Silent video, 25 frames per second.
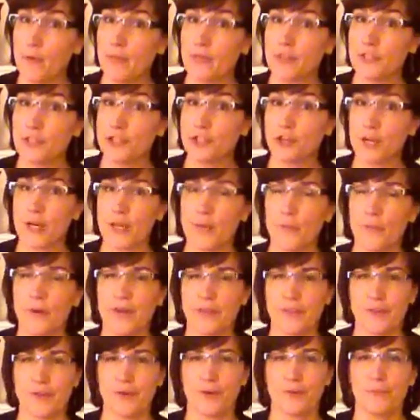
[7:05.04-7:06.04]
on the journey
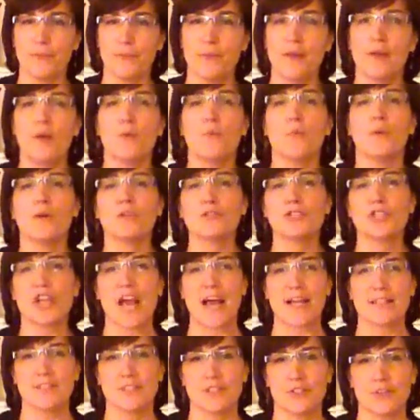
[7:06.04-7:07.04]
with you. We'll
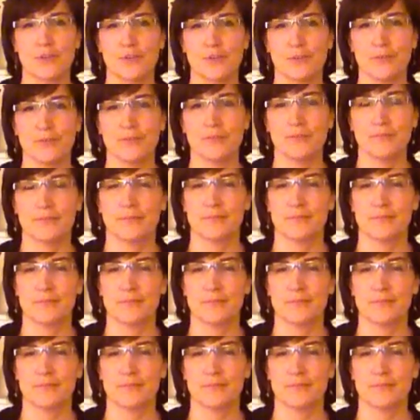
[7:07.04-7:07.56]
chat soon.